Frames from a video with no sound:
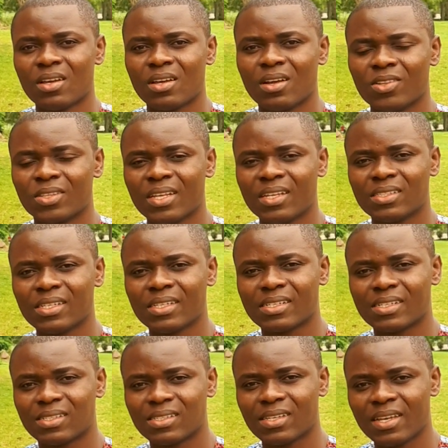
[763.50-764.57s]
authentic
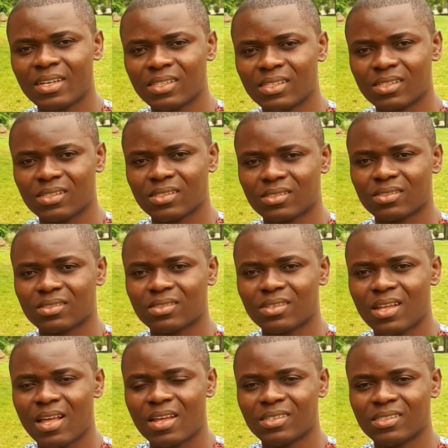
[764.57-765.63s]
Christianity,
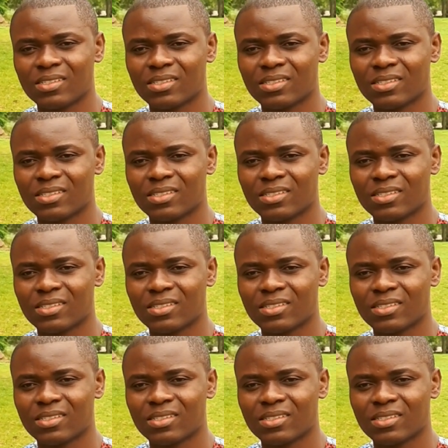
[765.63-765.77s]
and